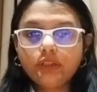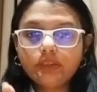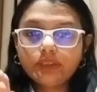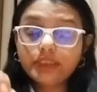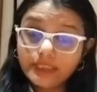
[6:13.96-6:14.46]

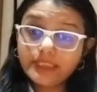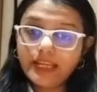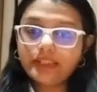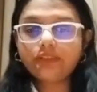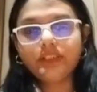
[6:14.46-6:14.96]
sitting
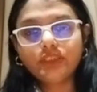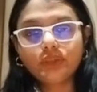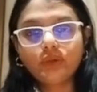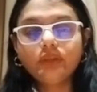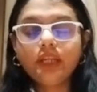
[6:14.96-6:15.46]
at a
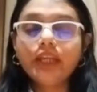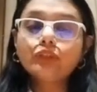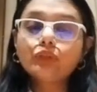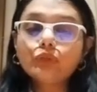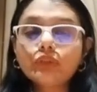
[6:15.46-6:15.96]
restaurant and
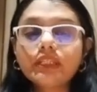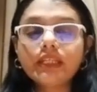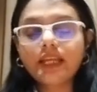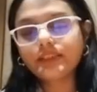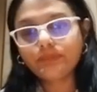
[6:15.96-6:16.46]
you're
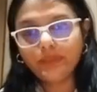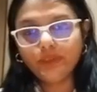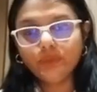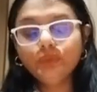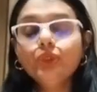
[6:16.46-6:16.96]
looking at a
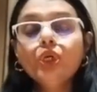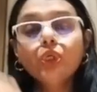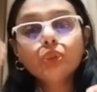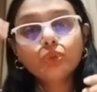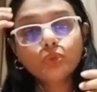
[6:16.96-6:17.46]
menu
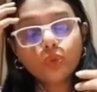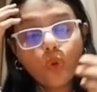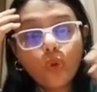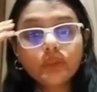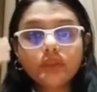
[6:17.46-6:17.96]
to
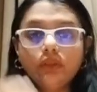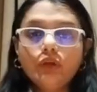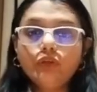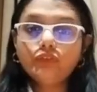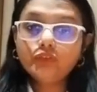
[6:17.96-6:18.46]
order
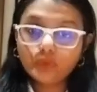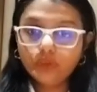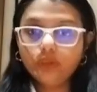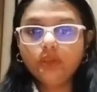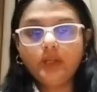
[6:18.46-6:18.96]
a
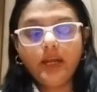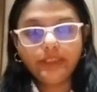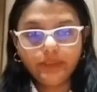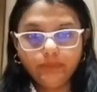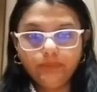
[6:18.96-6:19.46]
food
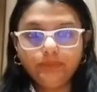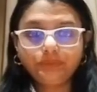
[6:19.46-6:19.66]
item.